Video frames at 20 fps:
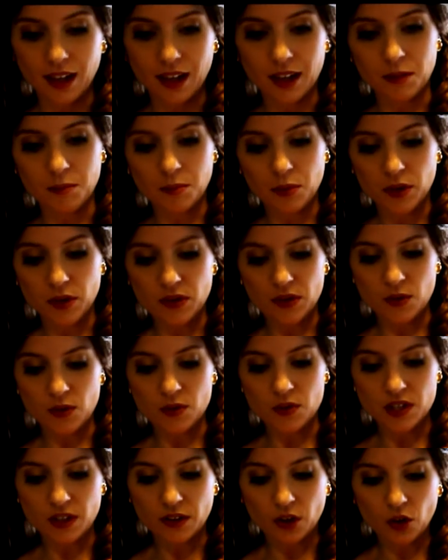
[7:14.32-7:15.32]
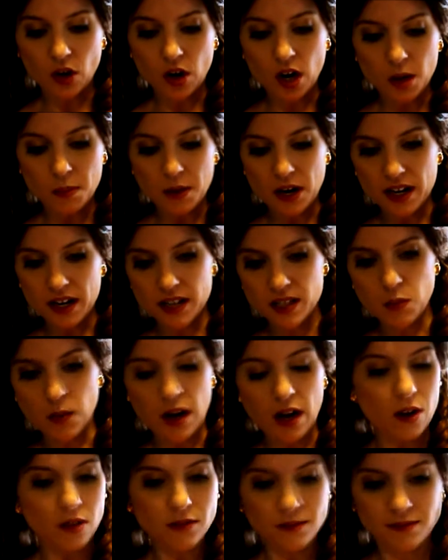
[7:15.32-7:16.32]
and put those in the crock pot as
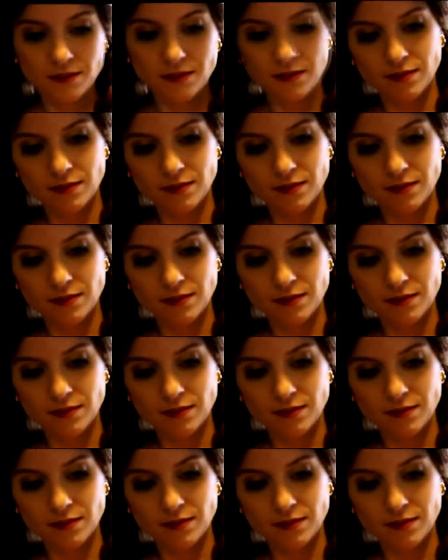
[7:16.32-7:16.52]
well.